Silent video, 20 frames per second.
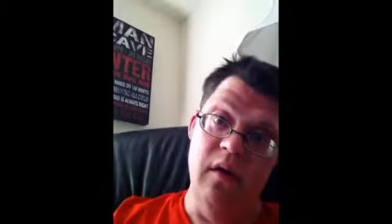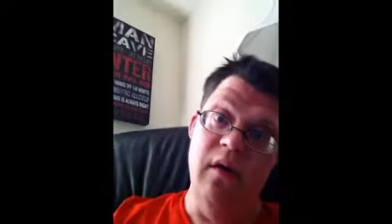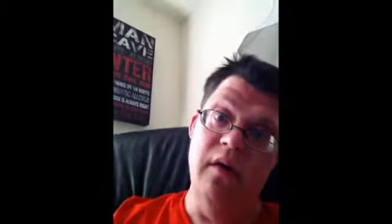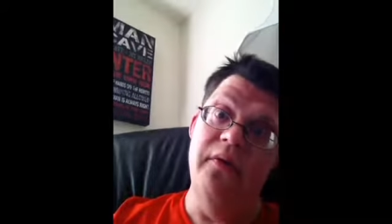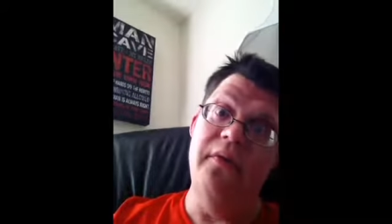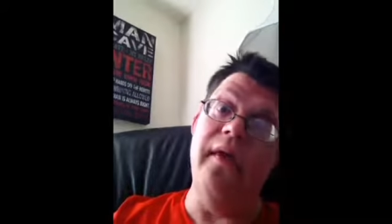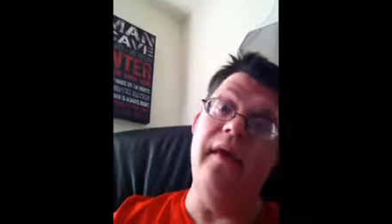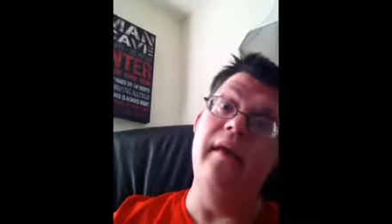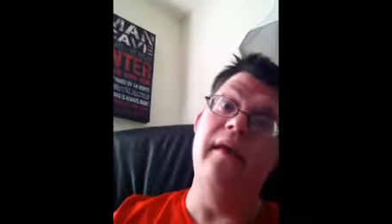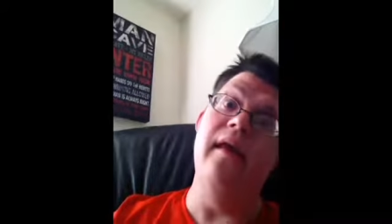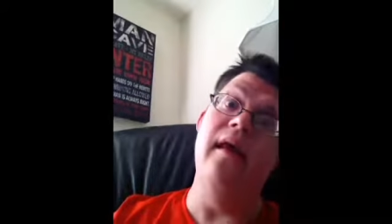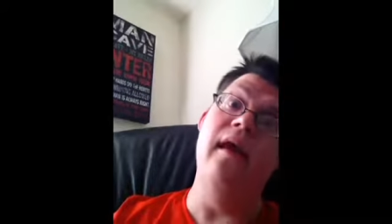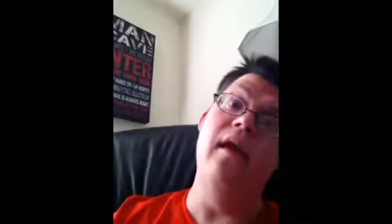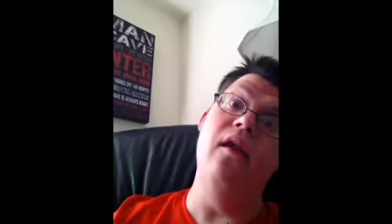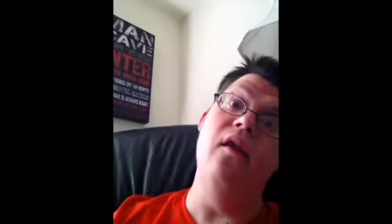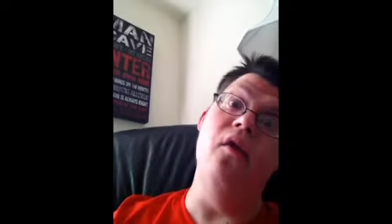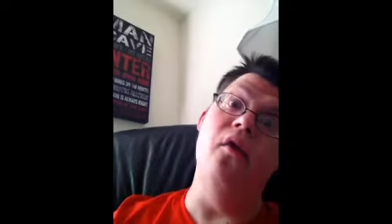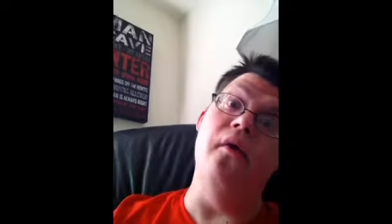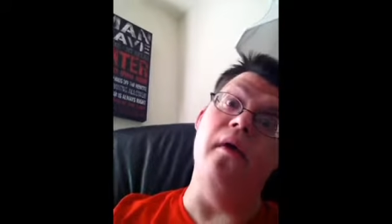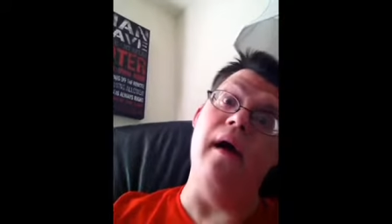They need
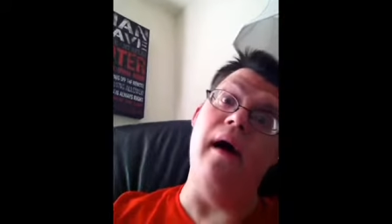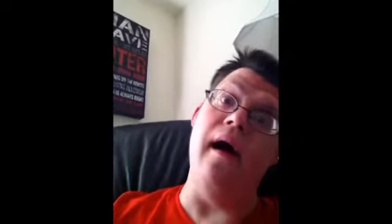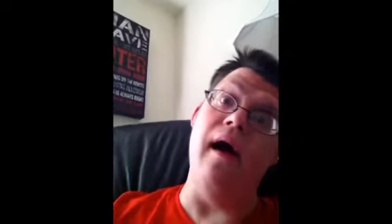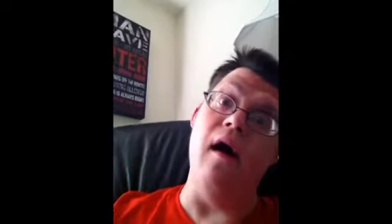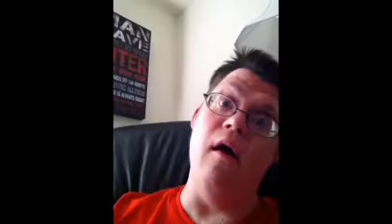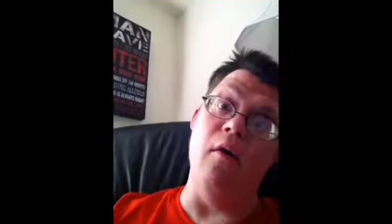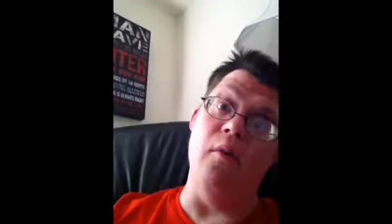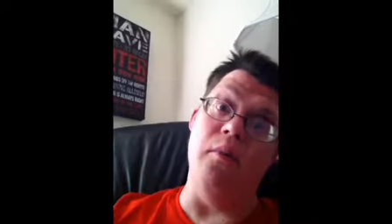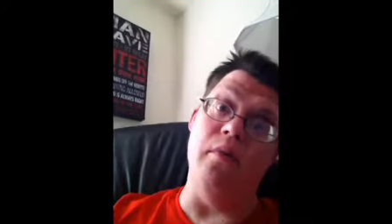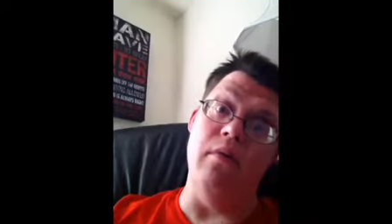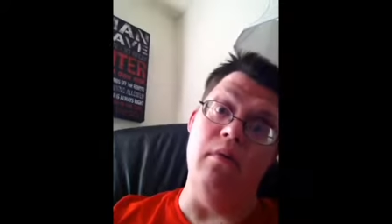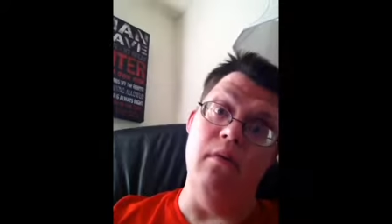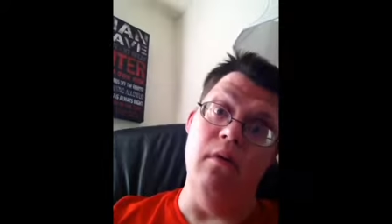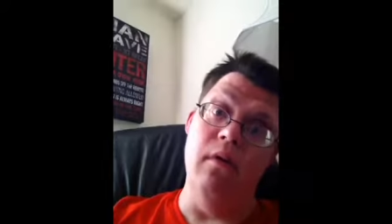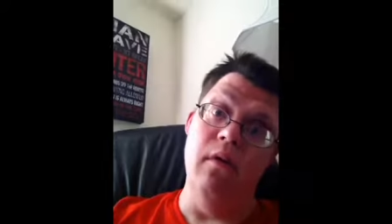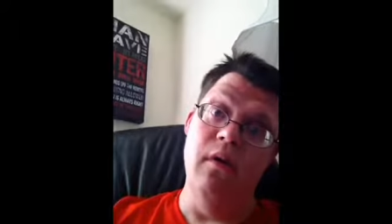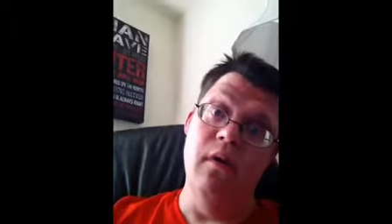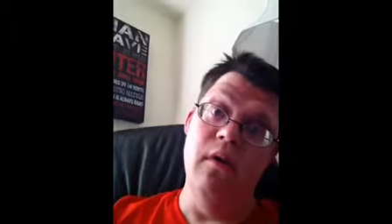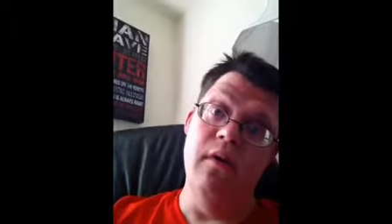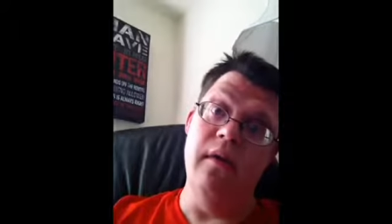your help.
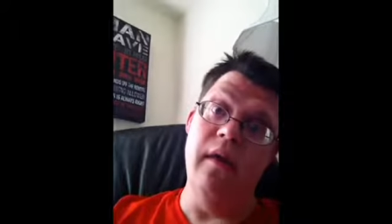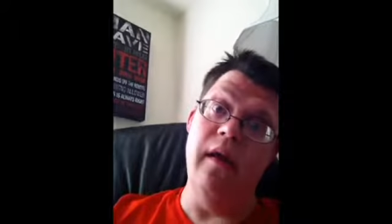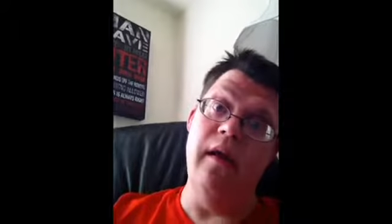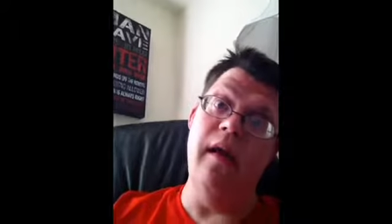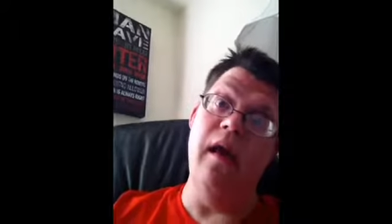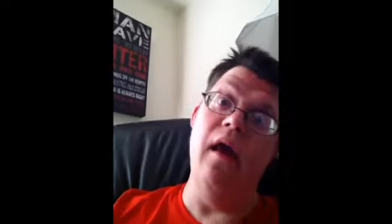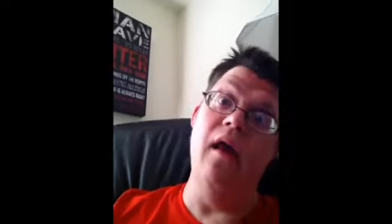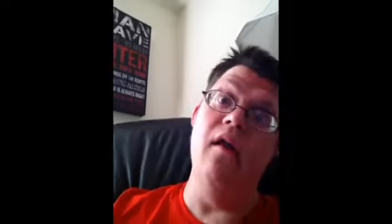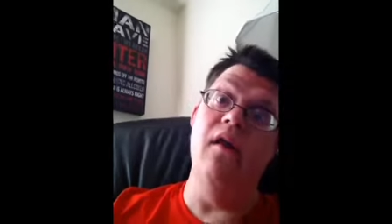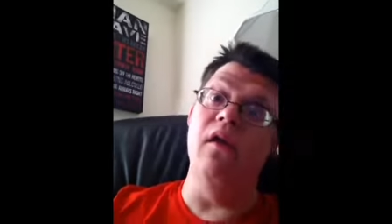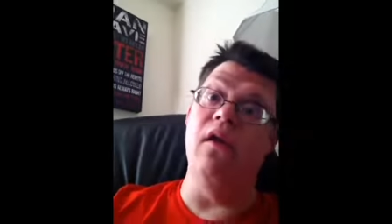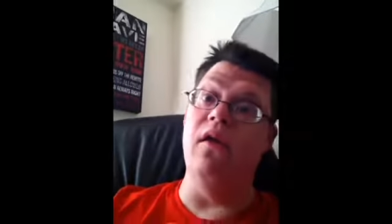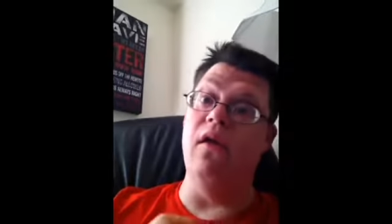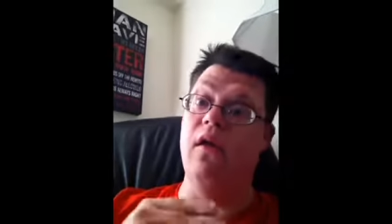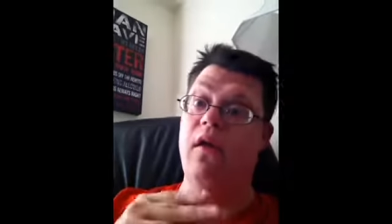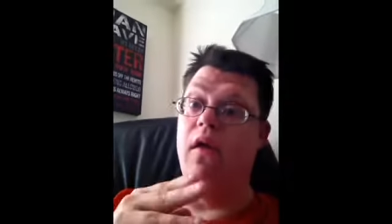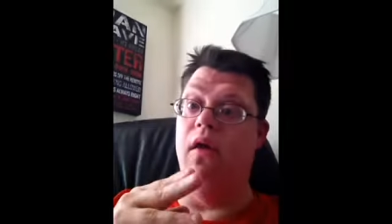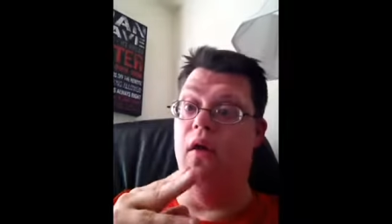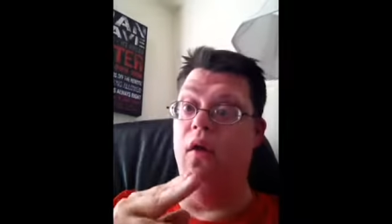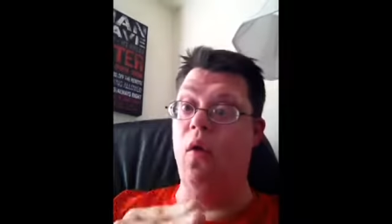They need
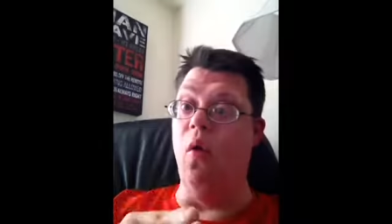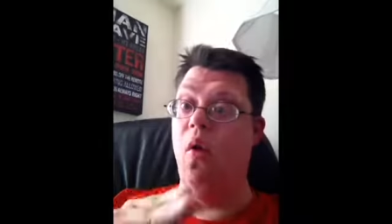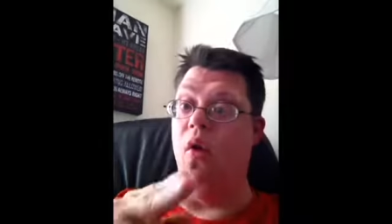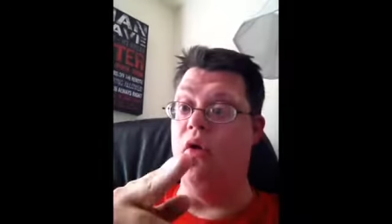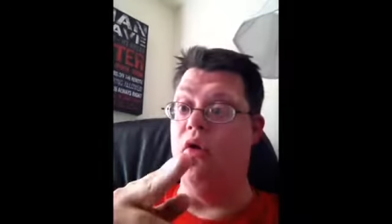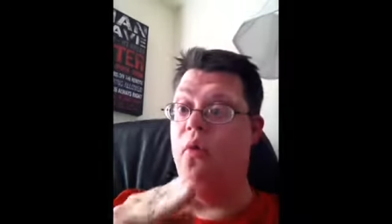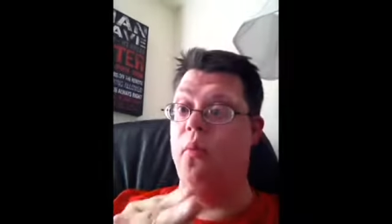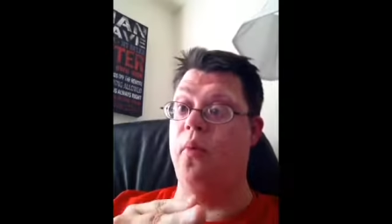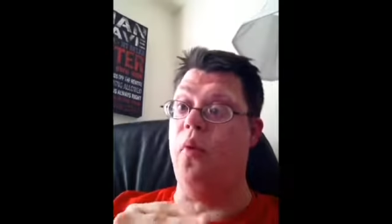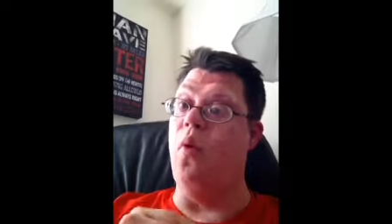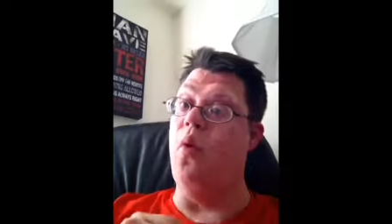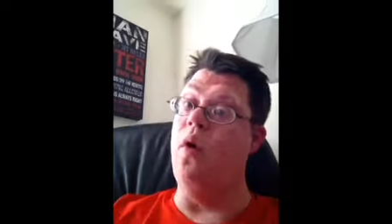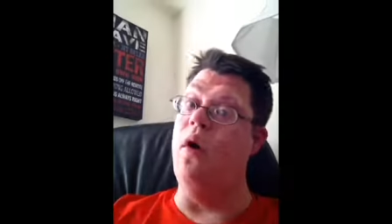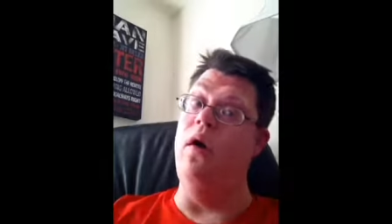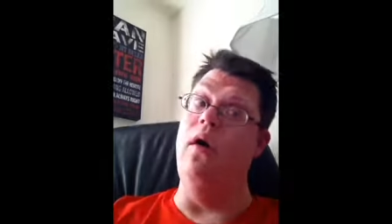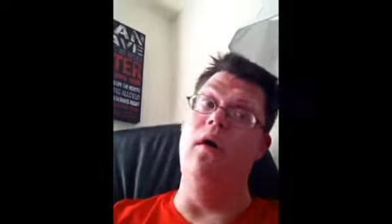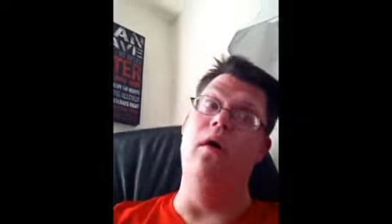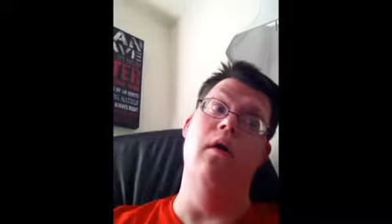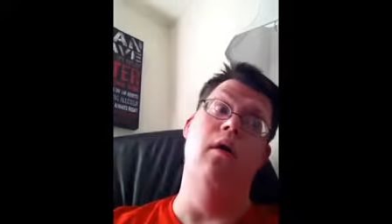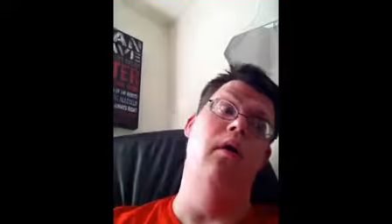your support.